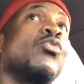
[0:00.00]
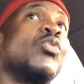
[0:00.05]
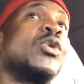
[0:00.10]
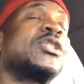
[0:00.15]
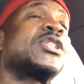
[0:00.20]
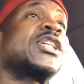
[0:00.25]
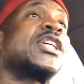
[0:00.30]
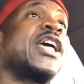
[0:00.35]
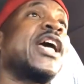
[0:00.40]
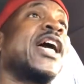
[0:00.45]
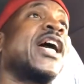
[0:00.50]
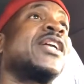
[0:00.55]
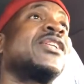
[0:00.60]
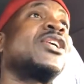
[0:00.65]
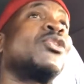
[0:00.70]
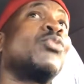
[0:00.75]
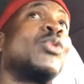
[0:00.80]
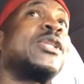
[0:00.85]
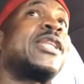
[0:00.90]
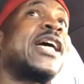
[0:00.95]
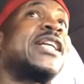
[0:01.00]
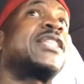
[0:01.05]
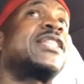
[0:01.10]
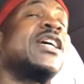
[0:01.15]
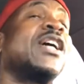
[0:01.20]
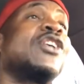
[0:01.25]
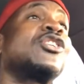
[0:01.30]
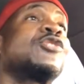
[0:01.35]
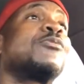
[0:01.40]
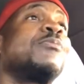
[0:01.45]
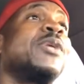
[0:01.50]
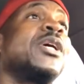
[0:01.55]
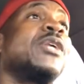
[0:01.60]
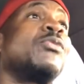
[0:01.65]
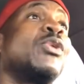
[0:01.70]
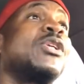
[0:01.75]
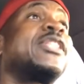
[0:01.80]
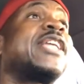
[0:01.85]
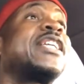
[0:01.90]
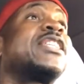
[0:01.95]
Once again, what that tells
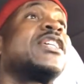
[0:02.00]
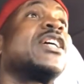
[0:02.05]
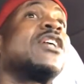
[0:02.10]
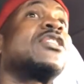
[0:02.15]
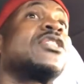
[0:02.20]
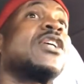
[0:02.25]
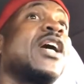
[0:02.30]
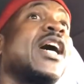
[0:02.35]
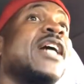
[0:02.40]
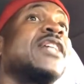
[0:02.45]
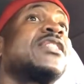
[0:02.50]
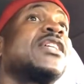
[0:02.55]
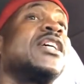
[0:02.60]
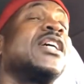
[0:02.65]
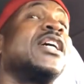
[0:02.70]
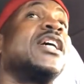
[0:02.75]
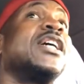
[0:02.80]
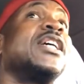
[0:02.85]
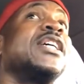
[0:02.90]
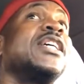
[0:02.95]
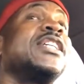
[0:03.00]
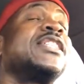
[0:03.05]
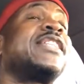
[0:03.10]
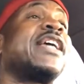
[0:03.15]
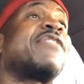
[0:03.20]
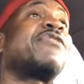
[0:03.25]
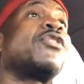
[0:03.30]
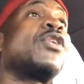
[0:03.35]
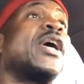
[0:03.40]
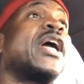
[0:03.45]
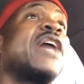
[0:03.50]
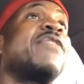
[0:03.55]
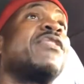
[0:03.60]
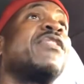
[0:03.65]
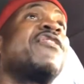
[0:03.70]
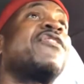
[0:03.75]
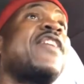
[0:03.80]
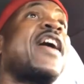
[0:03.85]
me, what that tells us, is that for every